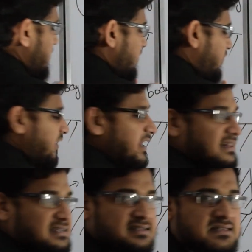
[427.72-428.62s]
freeing
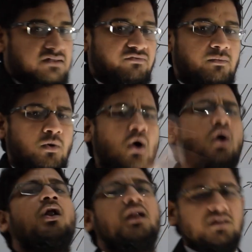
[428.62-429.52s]
the system from
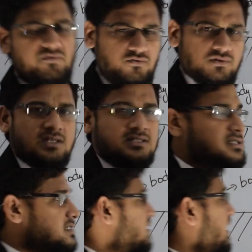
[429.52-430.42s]
all other
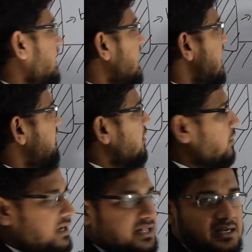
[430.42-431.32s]
forces and having
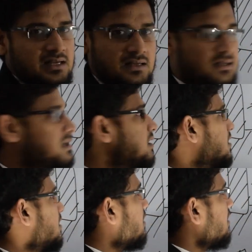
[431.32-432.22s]
only the
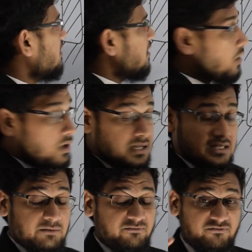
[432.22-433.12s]
all
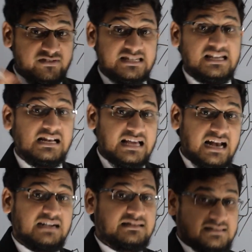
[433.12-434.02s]
other physical
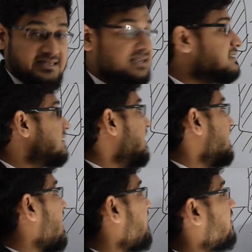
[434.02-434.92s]
characteristics and
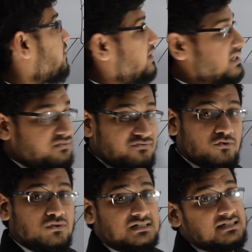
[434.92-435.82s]
having only the
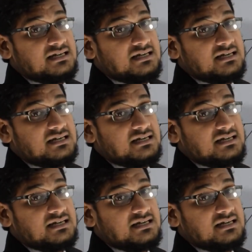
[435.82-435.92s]
forces